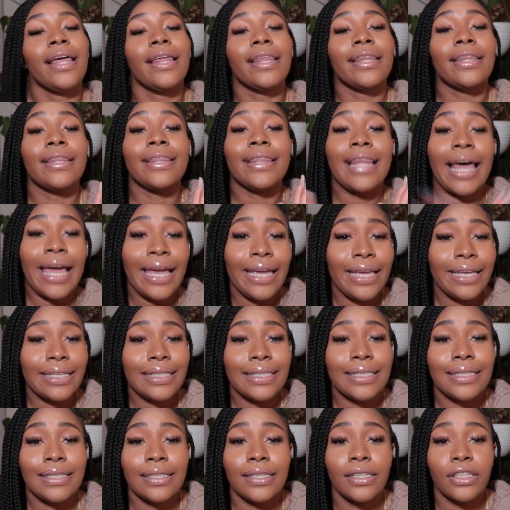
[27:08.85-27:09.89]
Like,
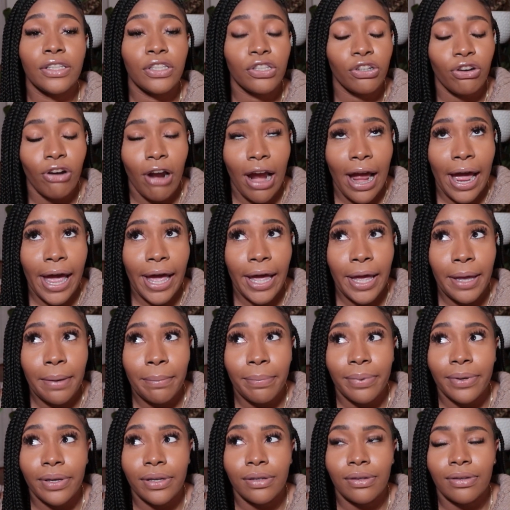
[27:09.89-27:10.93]

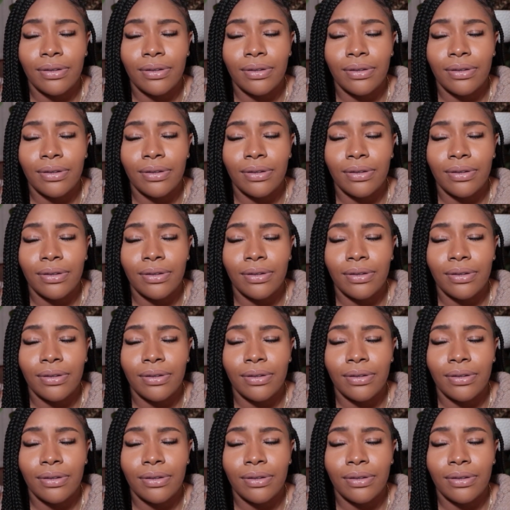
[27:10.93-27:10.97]
subscribe.